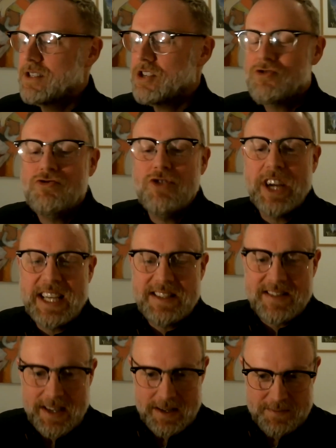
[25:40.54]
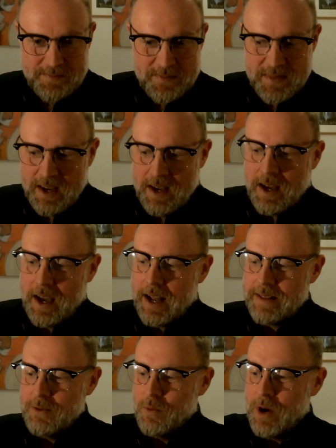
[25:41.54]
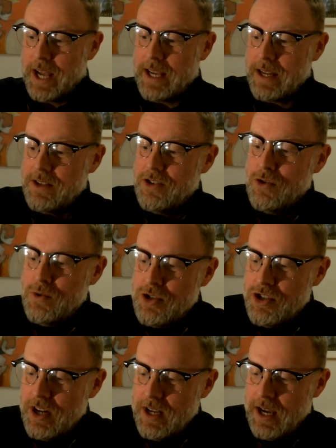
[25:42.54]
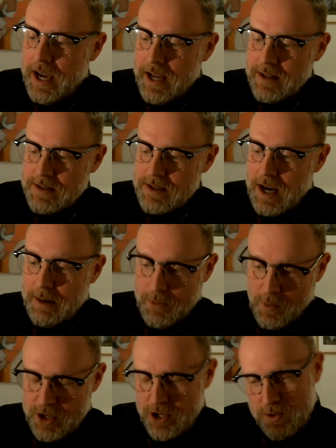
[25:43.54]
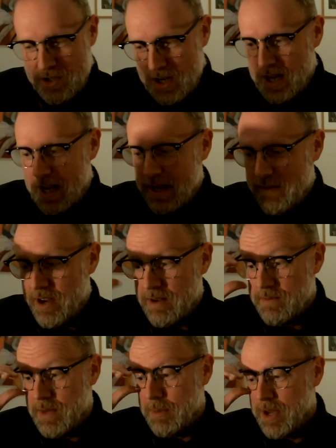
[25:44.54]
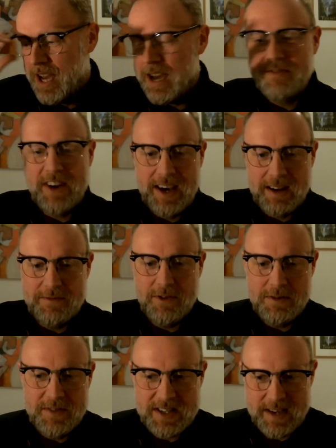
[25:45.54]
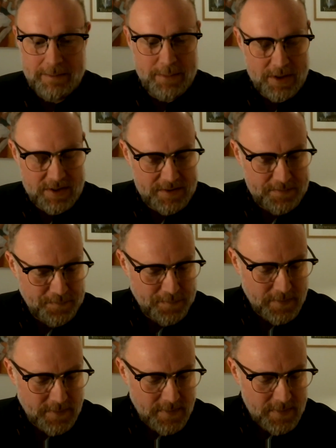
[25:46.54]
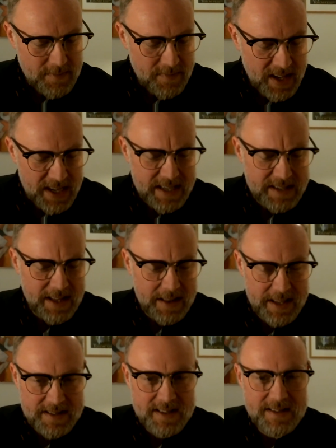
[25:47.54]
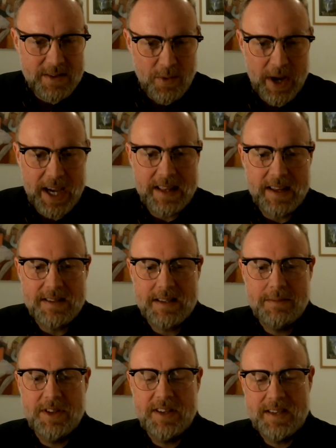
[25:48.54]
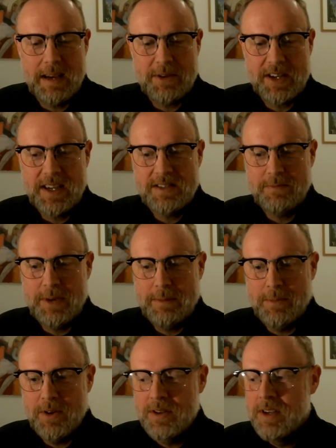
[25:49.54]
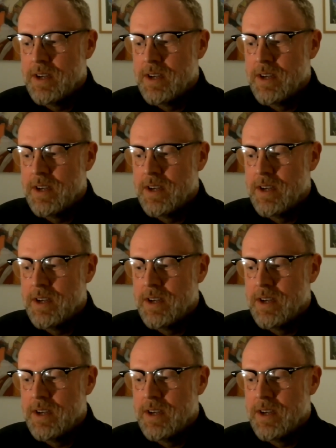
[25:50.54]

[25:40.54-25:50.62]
crazy. And the way it usually ends up, we usually I have a, maybe half a handful of examples, is that this is the way that some of these application people